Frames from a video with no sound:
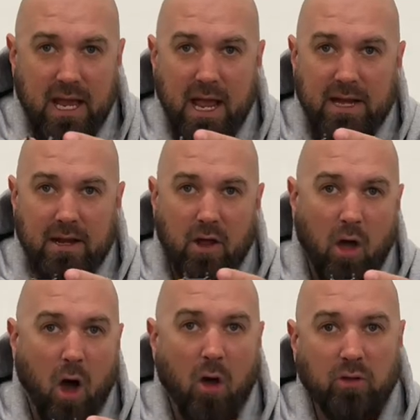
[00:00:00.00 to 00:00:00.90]
and
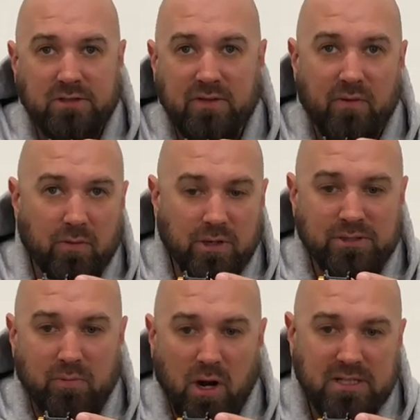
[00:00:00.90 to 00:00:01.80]
all those different reels
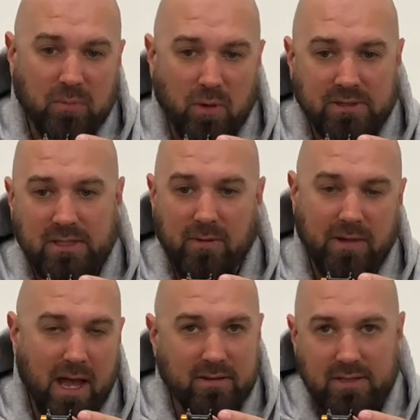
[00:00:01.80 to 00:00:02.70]
price points come
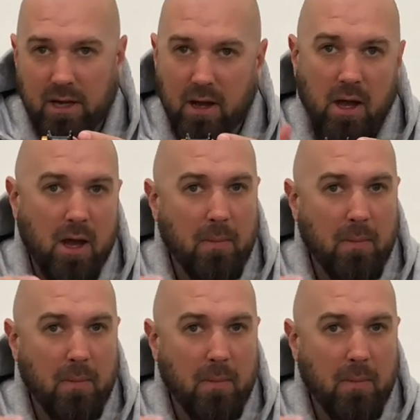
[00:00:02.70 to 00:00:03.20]
down to